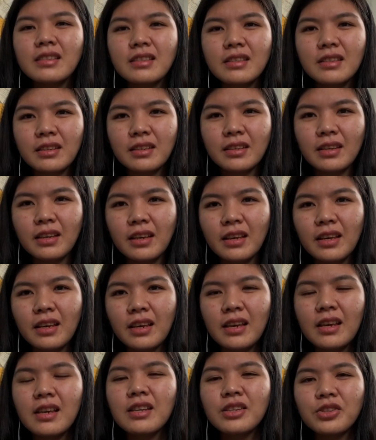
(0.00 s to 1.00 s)
is the
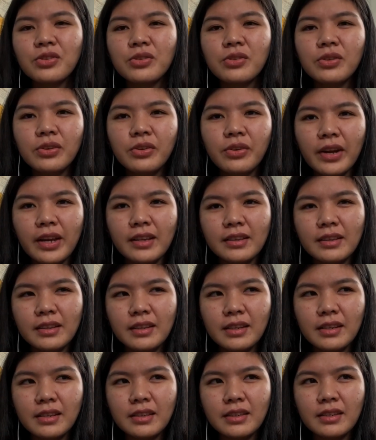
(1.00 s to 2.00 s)
key to
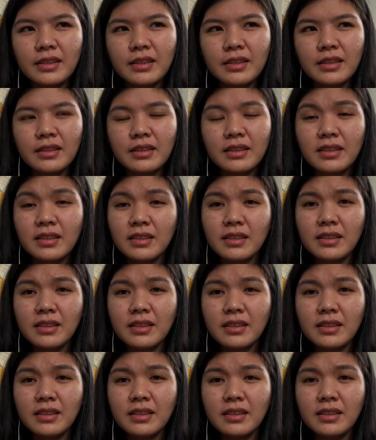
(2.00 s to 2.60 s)
greatness.